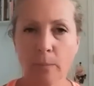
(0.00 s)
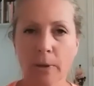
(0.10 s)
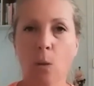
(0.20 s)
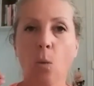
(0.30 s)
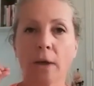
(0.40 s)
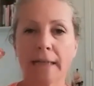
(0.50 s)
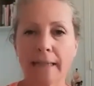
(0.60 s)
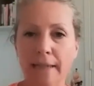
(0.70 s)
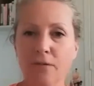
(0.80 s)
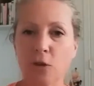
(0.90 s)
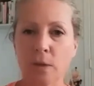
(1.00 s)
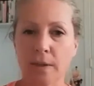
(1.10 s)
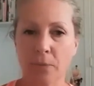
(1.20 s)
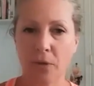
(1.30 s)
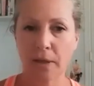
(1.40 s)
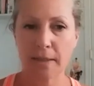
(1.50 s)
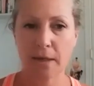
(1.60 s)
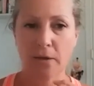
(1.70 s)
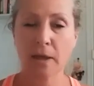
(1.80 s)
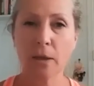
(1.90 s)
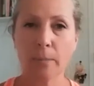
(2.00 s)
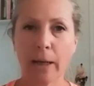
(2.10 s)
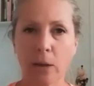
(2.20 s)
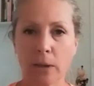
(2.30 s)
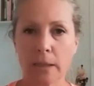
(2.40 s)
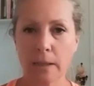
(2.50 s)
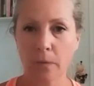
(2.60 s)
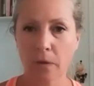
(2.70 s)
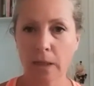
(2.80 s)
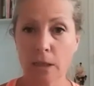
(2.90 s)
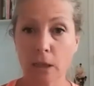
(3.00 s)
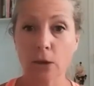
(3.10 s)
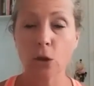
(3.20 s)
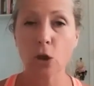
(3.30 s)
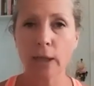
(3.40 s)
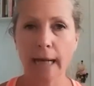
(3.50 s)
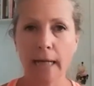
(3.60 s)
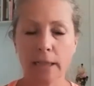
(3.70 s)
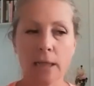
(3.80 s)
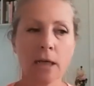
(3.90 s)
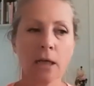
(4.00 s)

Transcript: but I want to give you some things to think about and some things to look at